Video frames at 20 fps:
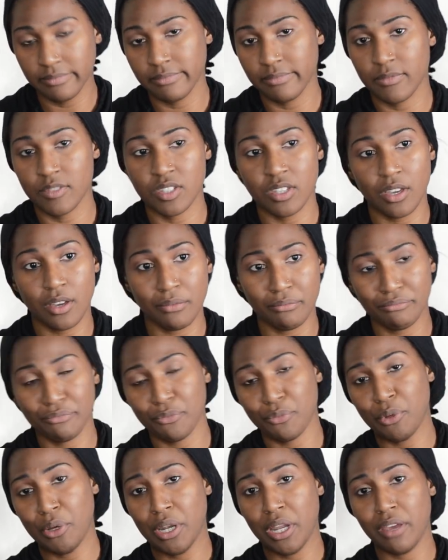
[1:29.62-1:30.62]
So
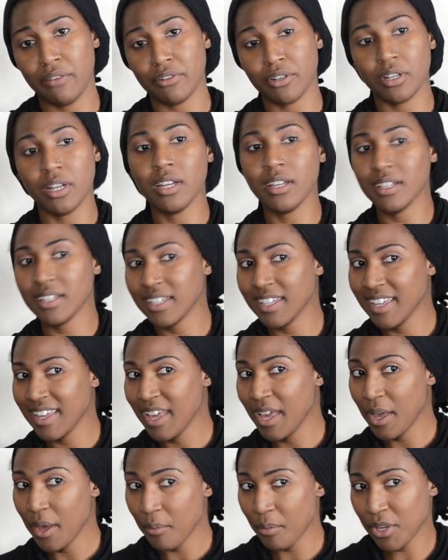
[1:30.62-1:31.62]
whatever.
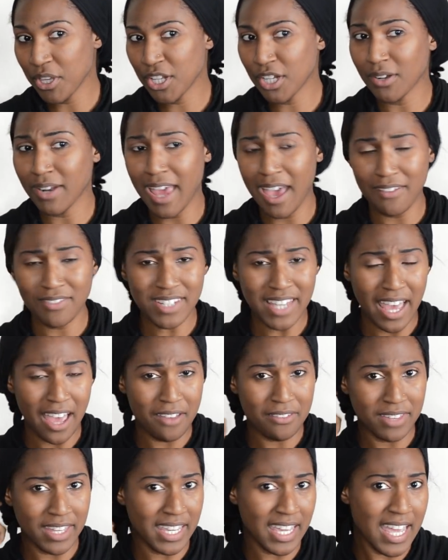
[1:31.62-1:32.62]
But you don't have to
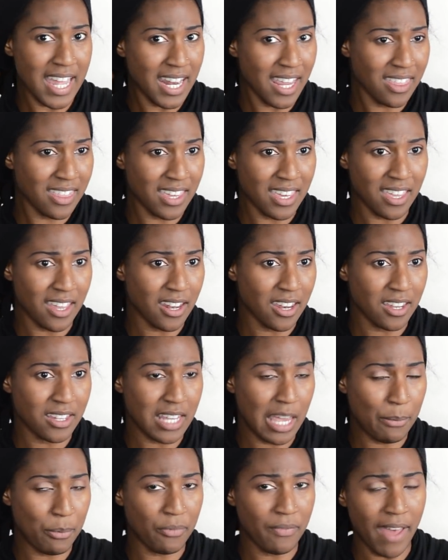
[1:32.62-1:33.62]
have like anything, any
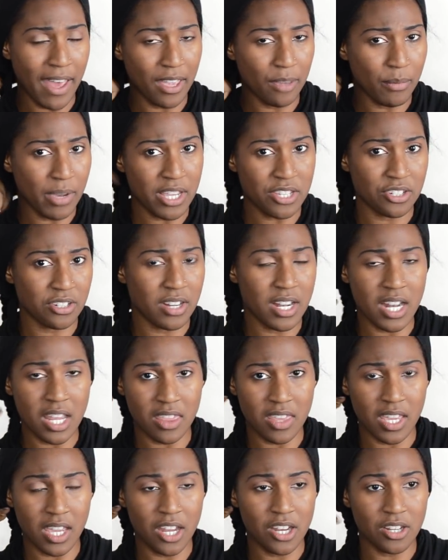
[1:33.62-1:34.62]
type of volumizer or
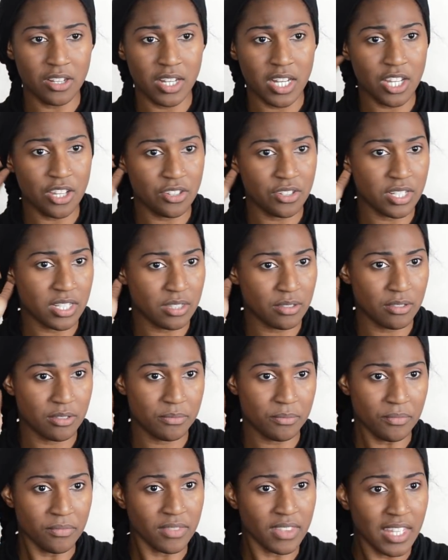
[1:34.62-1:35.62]
anything under it. You just,
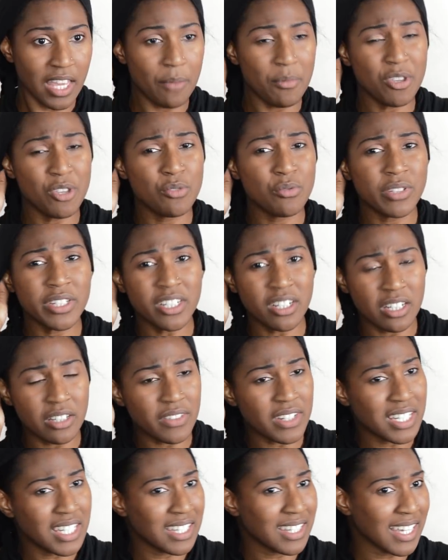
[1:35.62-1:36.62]
I mean, you really don't
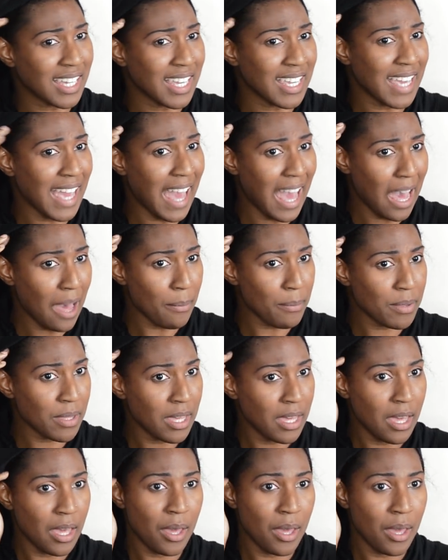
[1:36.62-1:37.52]
even need like a cap.